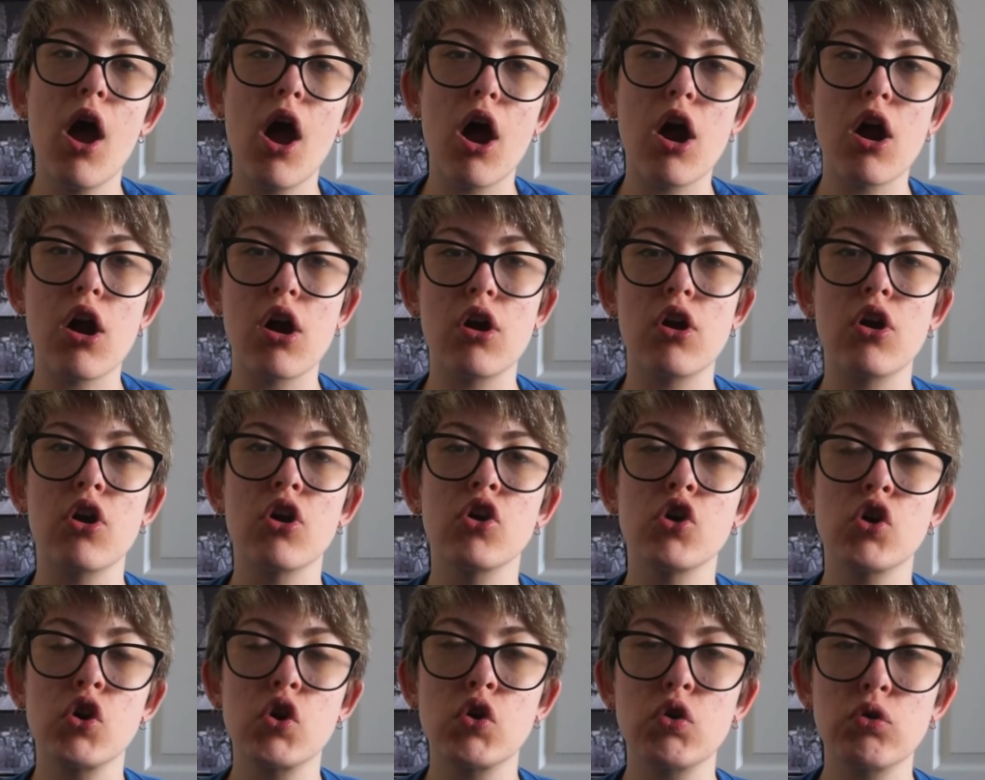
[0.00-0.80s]

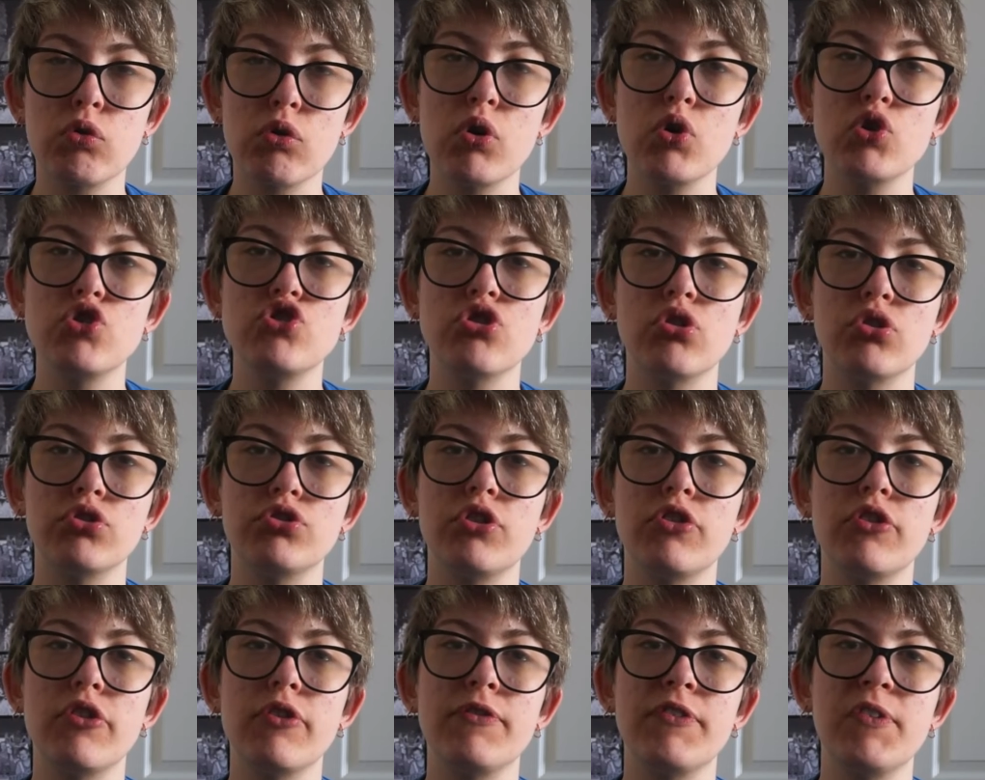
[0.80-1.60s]
are crucial
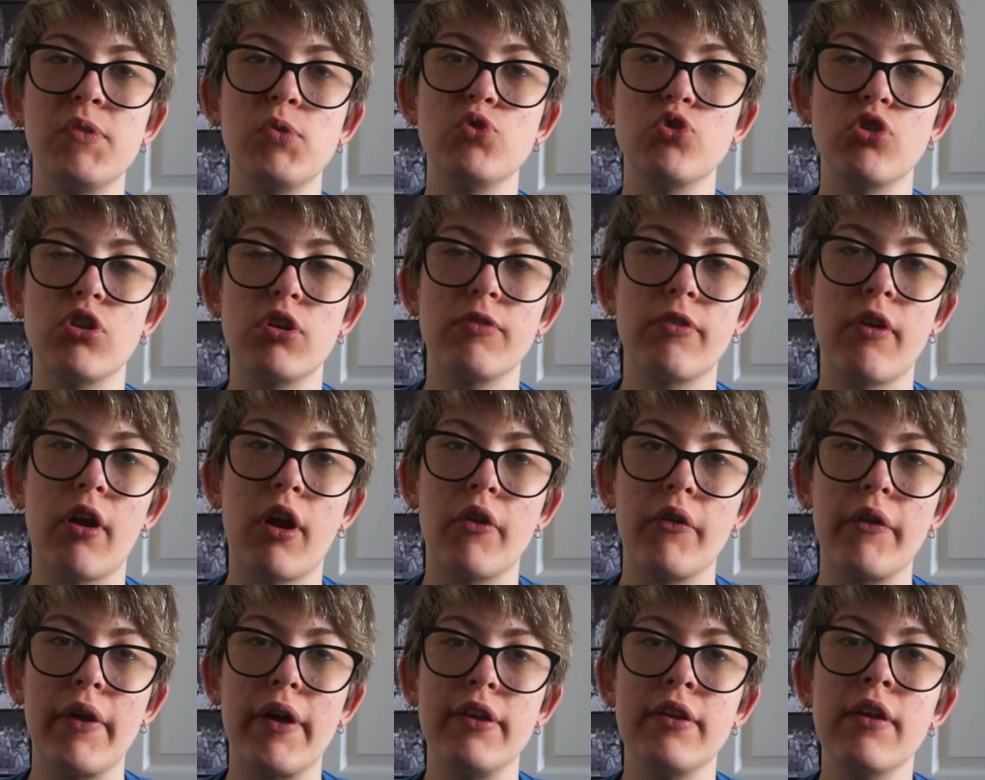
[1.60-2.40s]
to the future of
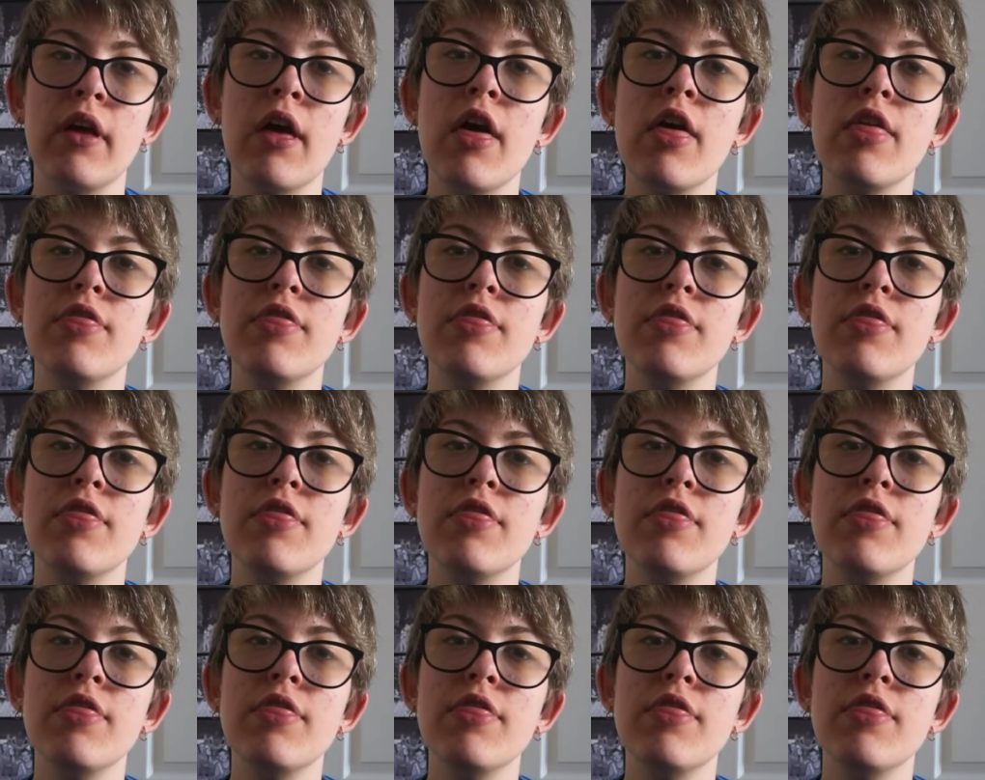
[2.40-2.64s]
Heartland.